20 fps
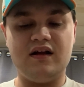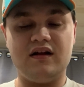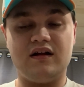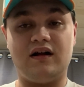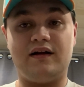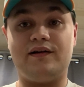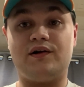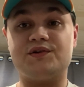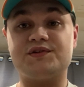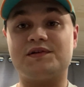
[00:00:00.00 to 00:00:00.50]

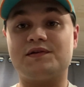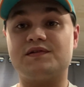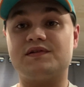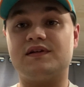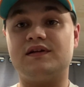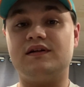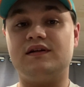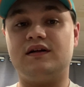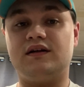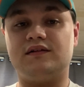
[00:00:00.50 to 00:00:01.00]
I also
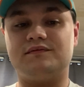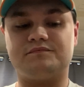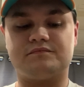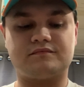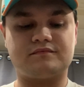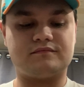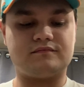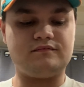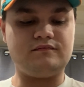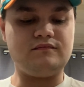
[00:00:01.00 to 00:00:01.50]
see a
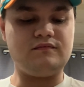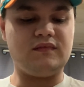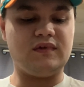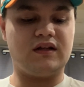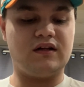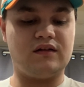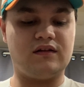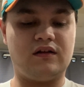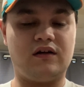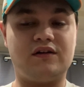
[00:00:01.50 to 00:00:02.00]

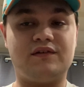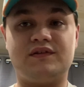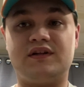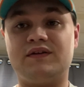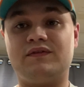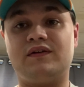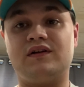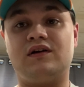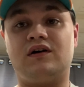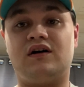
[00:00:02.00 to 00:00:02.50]
lot of
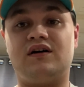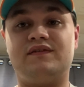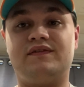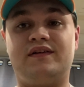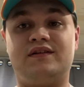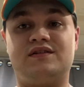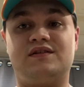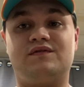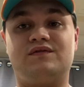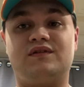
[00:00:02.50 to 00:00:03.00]
different
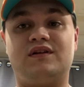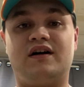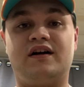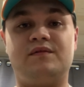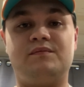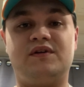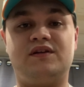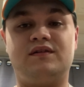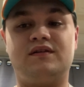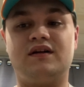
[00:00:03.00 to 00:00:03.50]
offensive
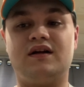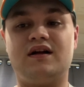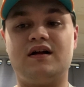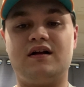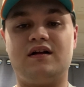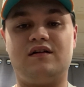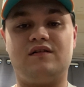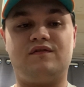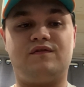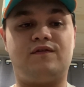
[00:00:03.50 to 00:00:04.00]
linemen
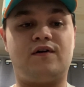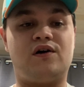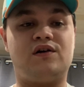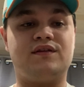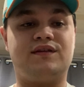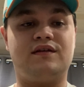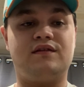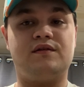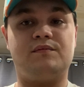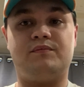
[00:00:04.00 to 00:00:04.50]
fall
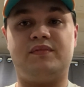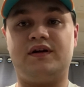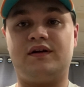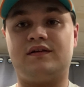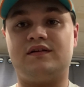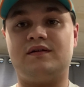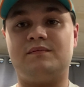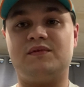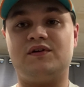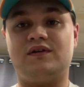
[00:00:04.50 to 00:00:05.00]
to the pick
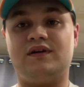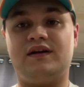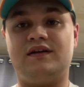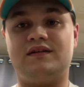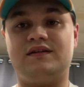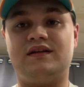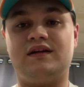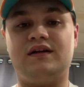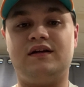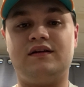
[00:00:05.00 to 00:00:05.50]
number
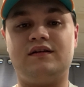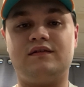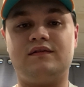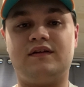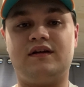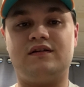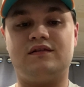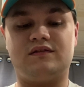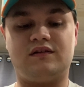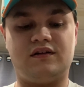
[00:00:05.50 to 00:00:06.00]
18
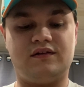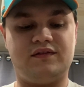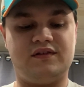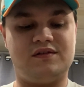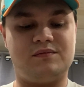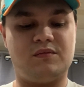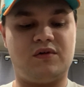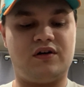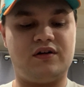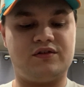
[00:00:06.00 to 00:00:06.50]
in a lot of these
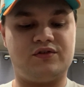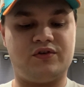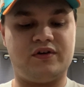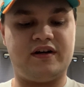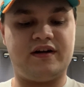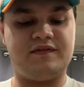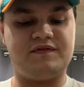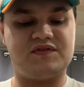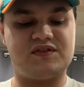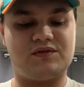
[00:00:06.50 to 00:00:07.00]
mock
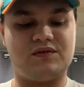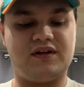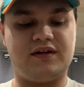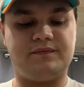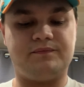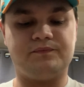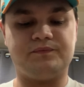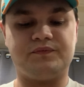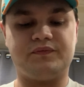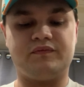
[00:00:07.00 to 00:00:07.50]
drafts, right?
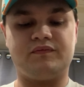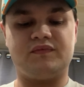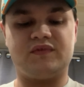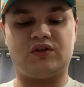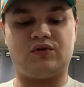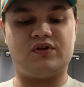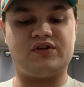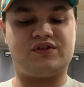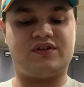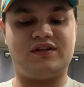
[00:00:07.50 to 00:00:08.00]

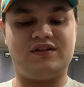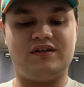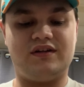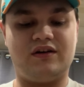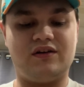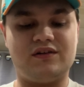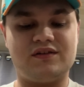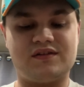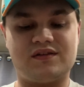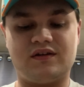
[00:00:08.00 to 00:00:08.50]
Christian
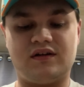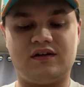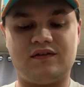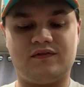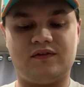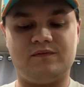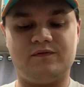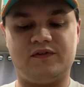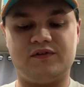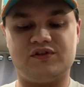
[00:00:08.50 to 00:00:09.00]
Darrisaw
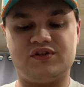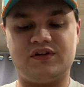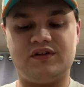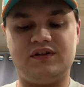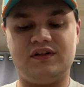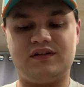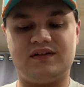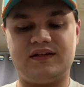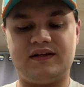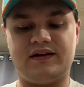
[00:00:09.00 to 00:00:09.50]
from
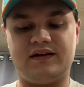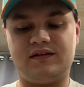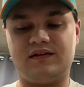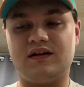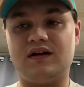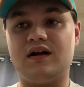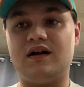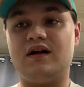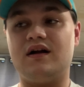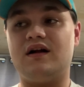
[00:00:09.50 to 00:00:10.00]
Virginia Tech.
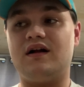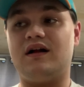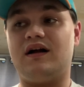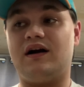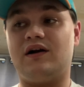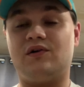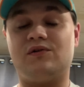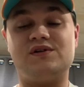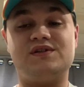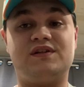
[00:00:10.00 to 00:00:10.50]
I
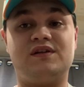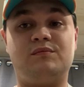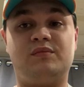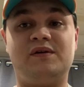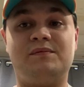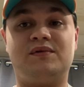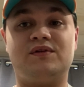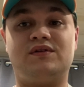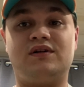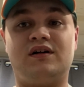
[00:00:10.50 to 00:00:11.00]
always see
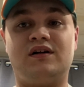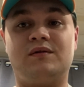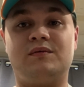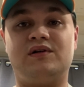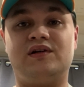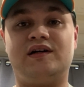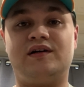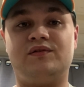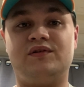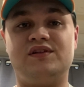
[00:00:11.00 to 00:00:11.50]
people talk
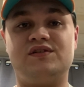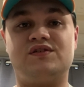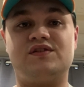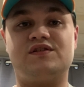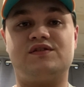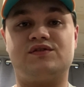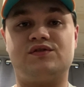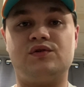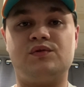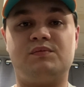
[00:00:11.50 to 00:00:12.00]
about how he's
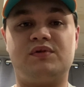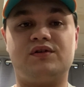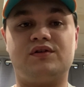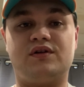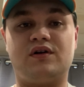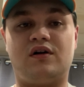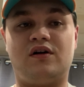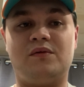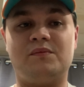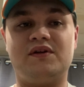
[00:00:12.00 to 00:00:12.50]
just super
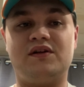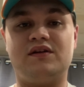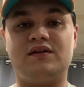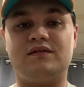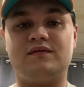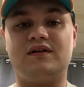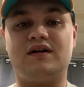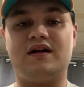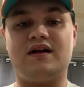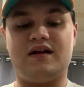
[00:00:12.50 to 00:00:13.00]
dominant
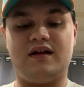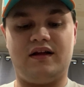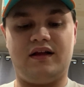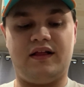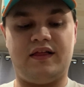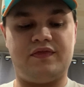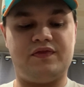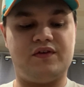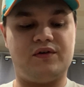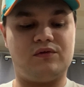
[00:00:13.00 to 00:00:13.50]

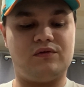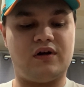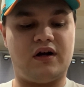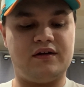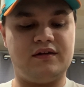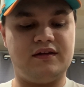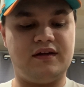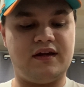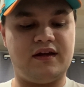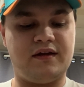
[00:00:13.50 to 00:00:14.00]
in the
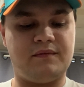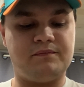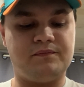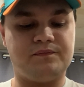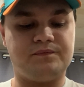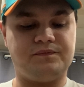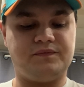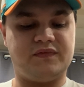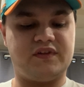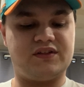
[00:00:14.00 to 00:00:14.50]
run game.
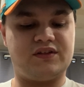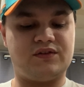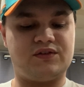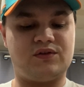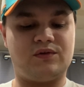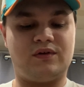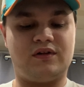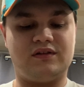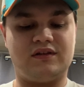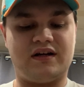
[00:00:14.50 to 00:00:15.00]
There's
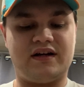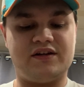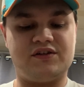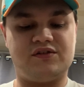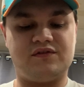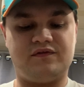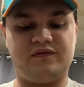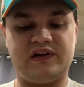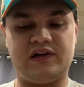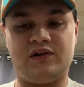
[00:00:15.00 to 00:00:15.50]
also
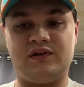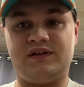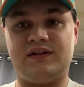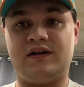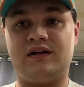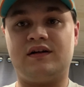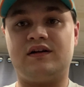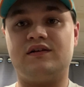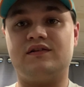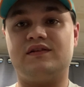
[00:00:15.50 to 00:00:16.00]
Elijah Vera
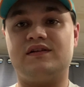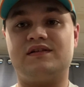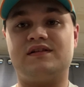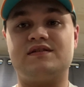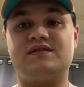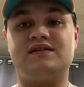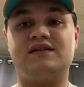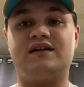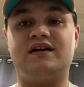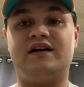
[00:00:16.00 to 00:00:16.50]
Tucker. This
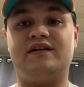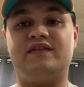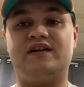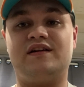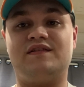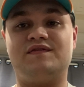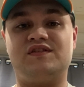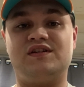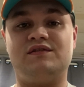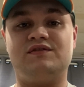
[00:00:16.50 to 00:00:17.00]
is a guy that
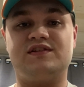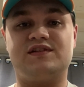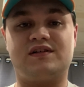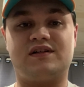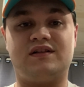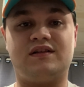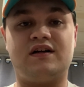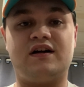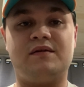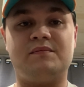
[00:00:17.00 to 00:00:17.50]
I've seen just
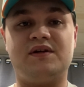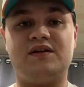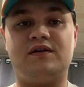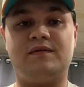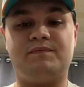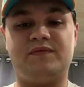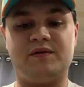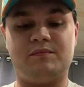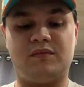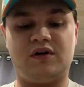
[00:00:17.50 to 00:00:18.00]
climbing
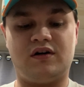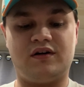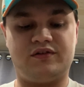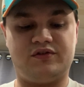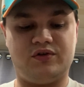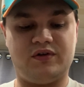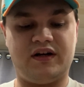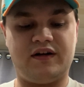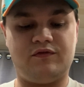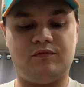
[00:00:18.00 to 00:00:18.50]
up the mock
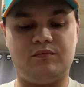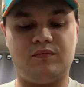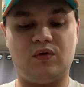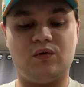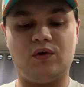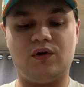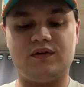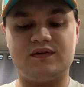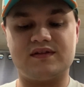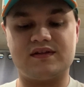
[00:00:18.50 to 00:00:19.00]
draft
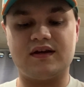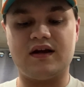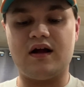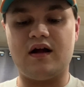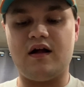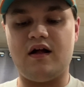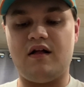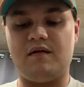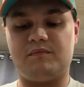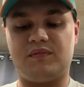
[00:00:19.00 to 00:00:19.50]
boards.
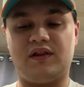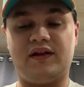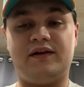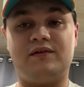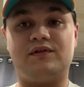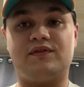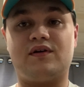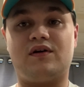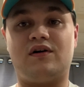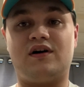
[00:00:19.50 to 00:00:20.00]
Played
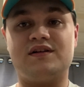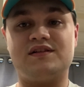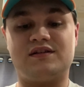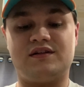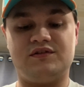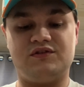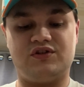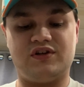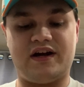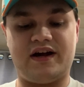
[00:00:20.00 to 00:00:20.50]
with
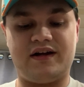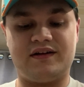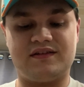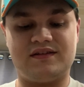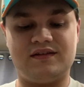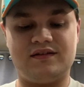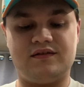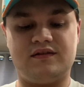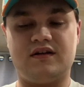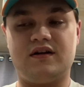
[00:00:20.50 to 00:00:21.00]
Austin
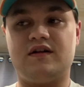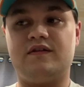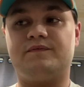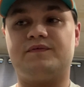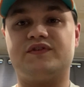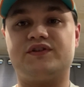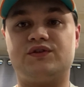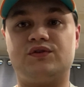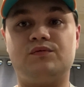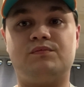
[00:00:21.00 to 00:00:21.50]
Jackson.
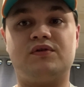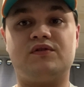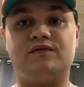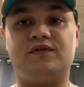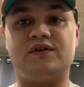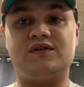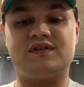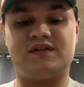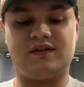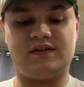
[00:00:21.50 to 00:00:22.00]
Super
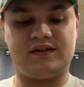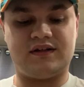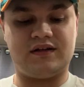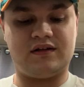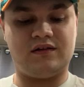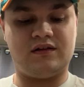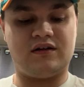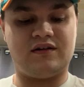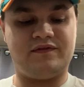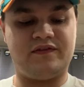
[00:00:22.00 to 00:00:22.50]

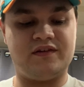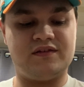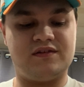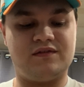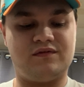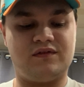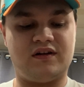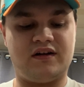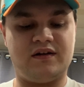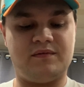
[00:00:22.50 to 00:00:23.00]
versatile
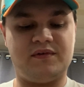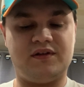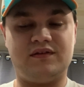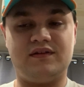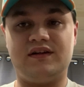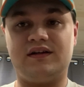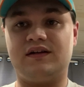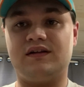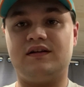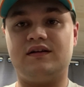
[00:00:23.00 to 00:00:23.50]
offensive lineman.
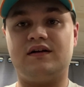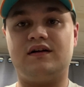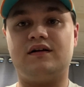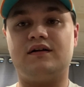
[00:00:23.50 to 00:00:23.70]
They could,